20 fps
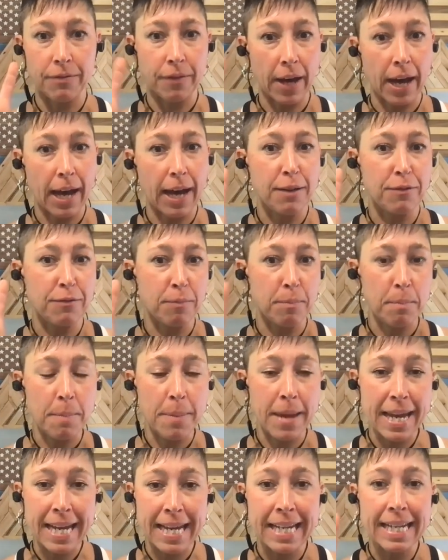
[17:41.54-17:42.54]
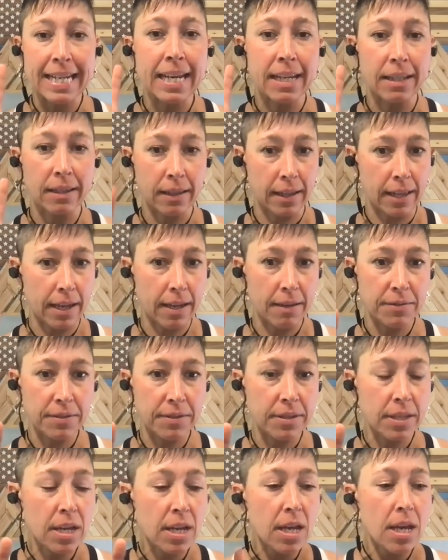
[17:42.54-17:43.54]
five main
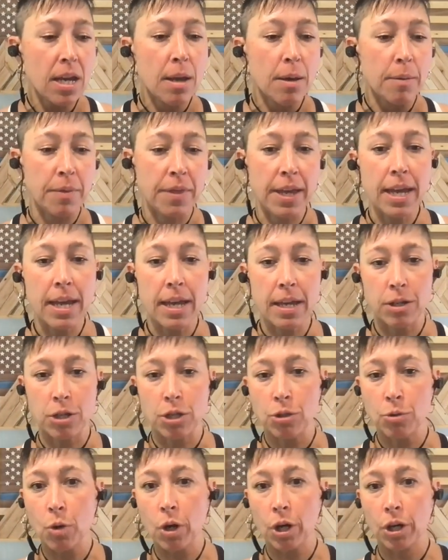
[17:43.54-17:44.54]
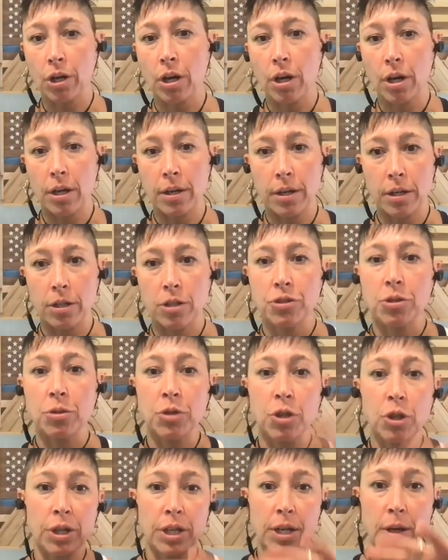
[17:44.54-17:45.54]
lifts. Then you work on, so
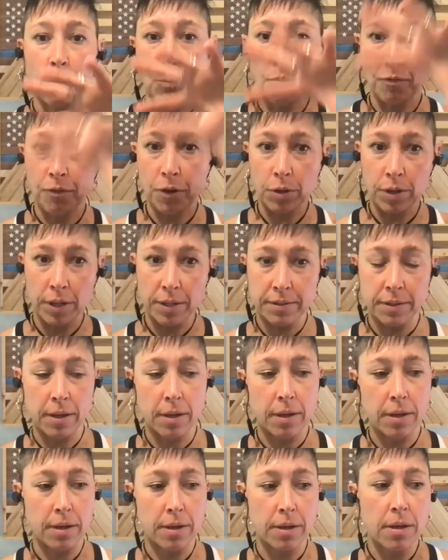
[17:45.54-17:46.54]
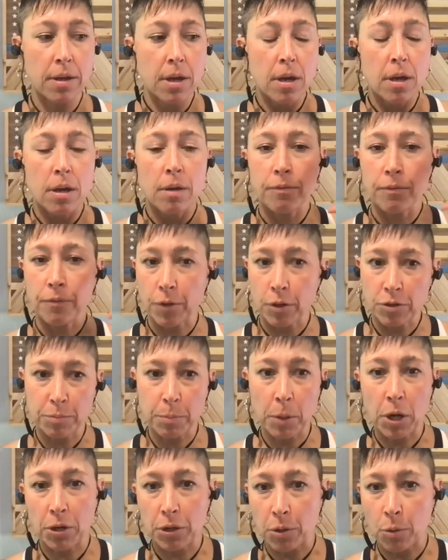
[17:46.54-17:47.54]
you're going to focus the first
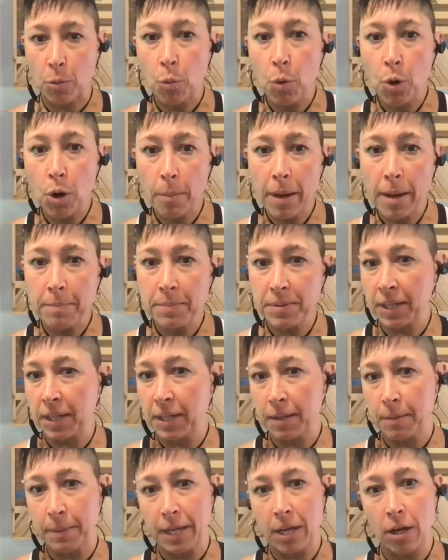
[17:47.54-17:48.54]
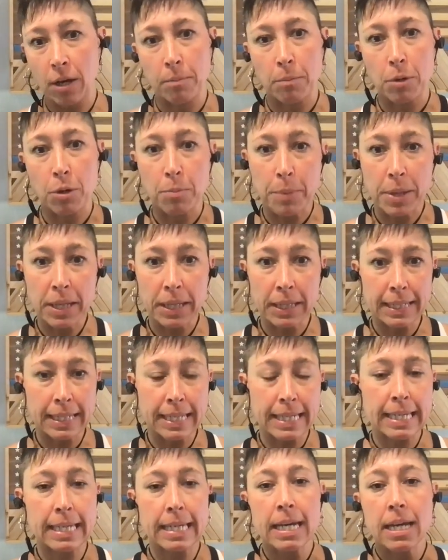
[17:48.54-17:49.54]
part of the warm up is going to be on
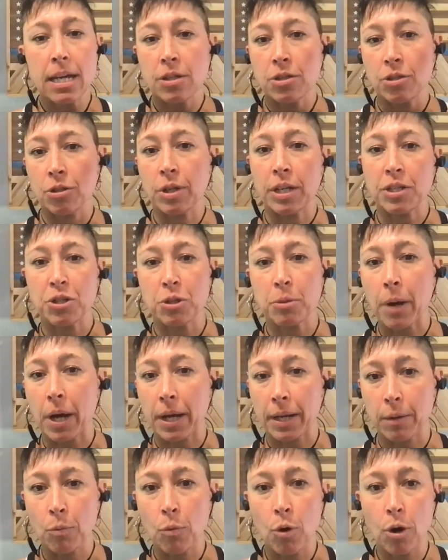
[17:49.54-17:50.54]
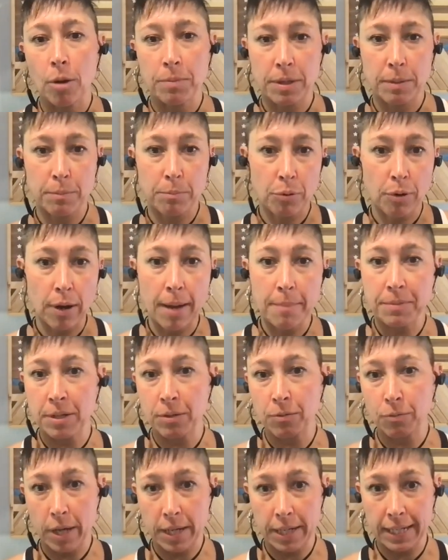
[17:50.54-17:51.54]
mobility. You get your body warmed and prepped
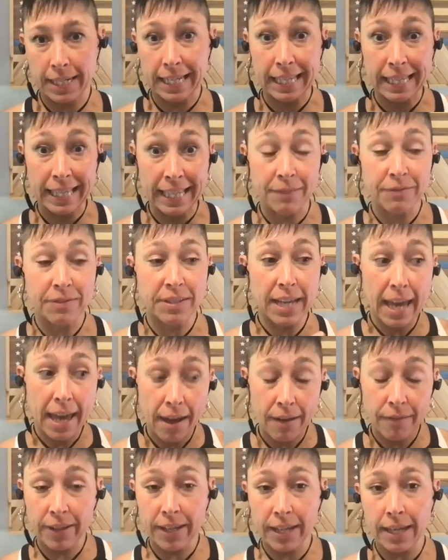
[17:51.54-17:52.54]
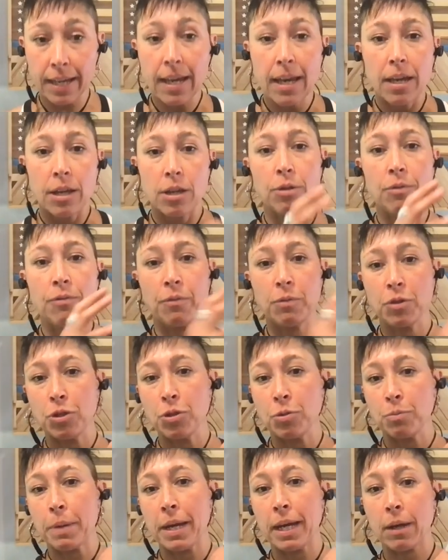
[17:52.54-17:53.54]
and ready to lift heavy. You,
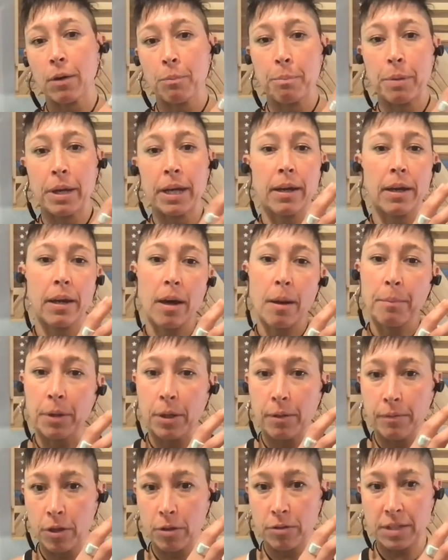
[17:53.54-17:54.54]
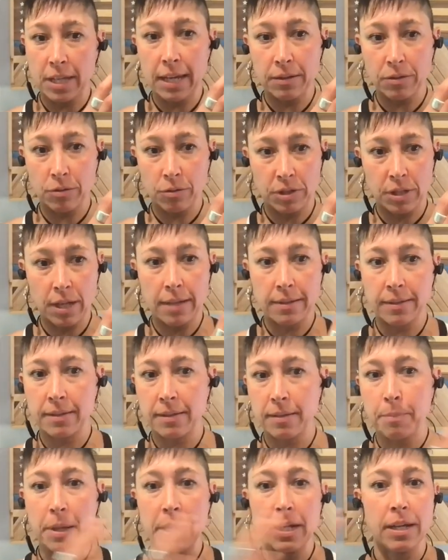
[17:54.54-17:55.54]
you pick pick a couple of those exercises
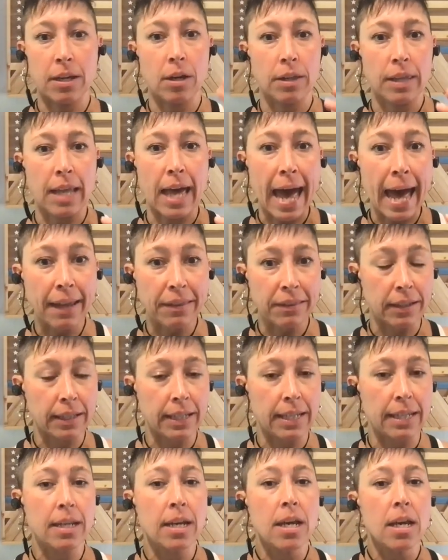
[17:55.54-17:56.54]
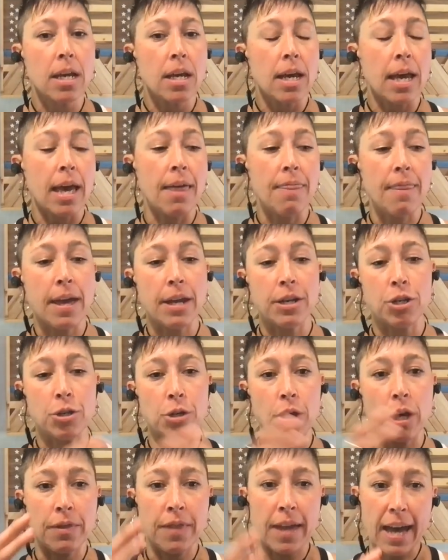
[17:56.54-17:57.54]
depending on the athlete, and then you,
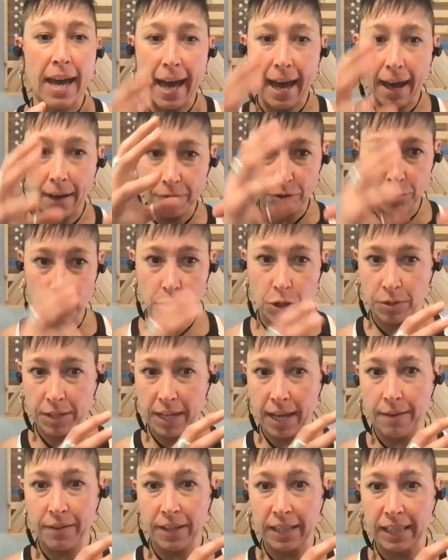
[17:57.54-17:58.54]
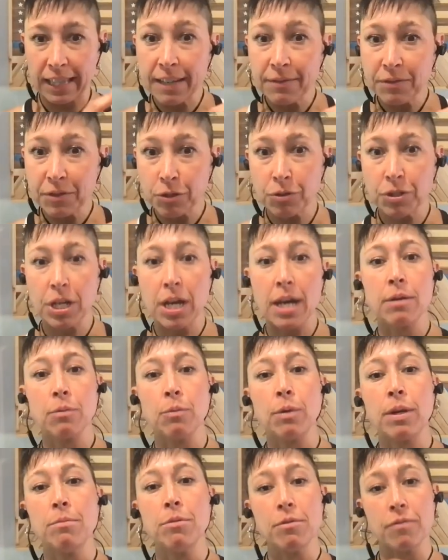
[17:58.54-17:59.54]
the, after those heavy lifts are done,
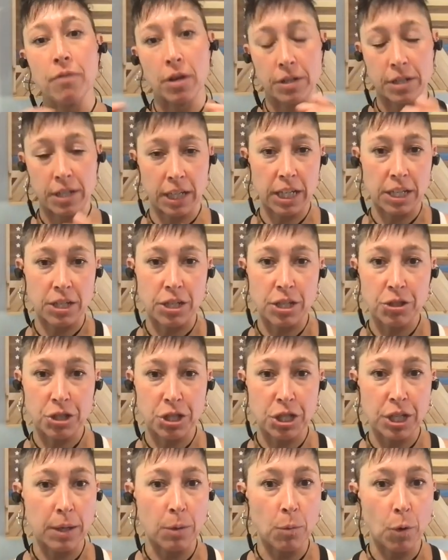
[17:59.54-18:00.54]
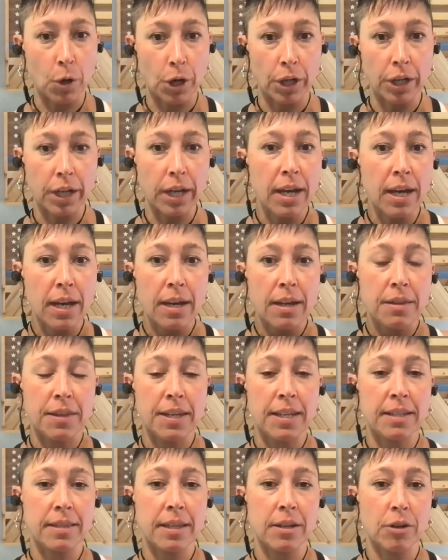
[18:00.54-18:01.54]
we move on to conditioning work,
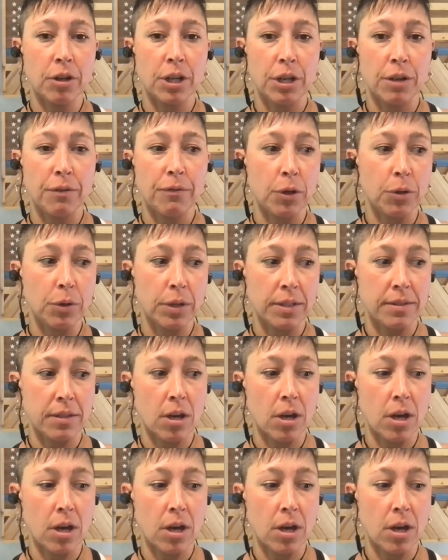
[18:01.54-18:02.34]
things that are going to focus